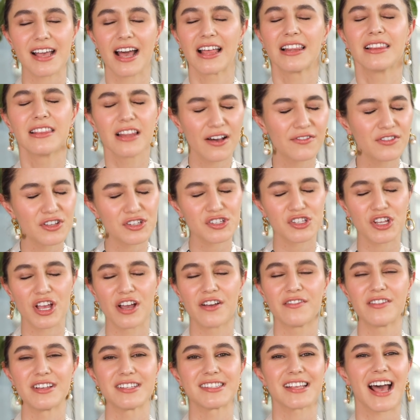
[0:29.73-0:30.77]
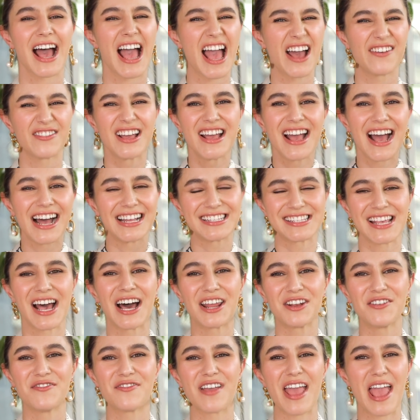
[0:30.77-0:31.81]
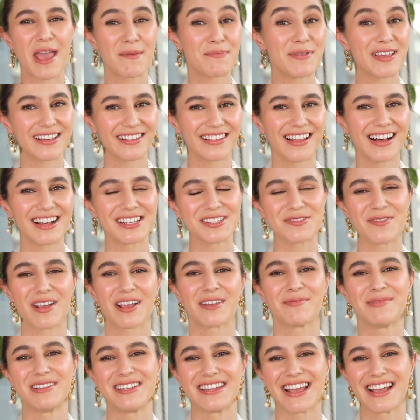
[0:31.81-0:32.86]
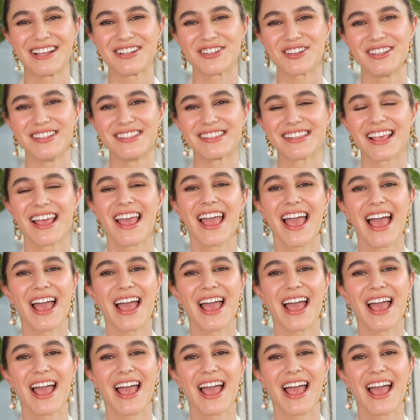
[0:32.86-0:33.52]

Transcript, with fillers: I love the service. I have a ton of epic class recommendations